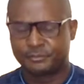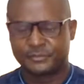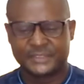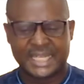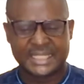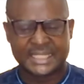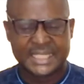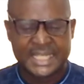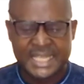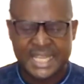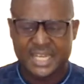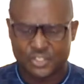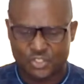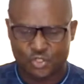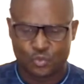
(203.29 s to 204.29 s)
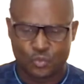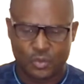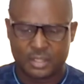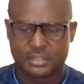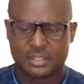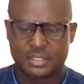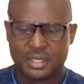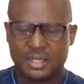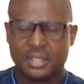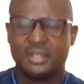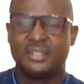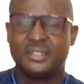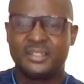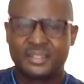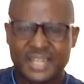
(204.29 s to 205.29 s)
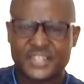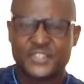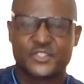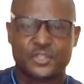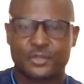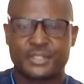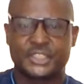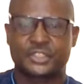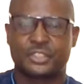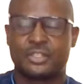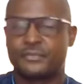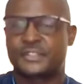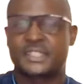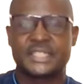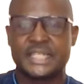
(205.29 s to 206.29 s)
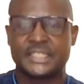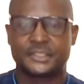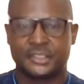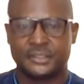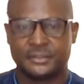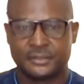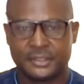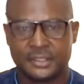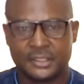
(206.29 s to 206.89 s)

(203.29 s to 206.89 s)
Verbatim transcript: that gears towards restoration of creation,